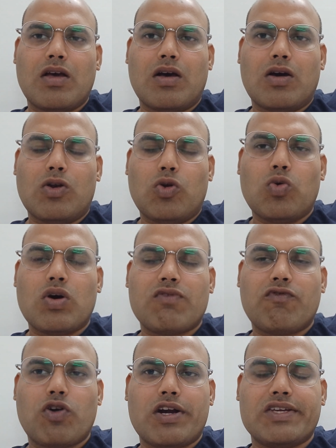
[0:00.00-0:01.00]
lower
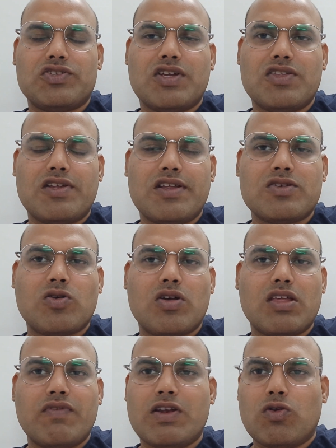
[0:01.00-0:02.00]
foreign exchange risk or
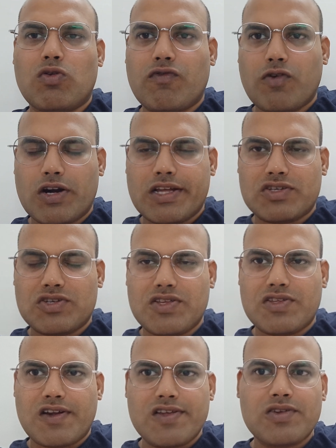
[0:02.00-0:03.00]
even no foreign
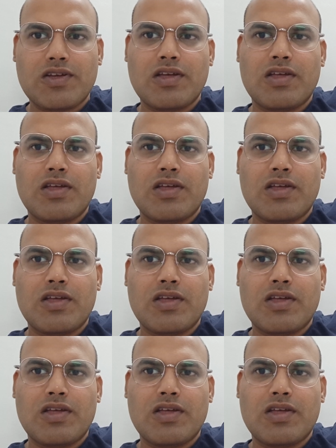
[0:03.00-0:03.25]
exchange risk,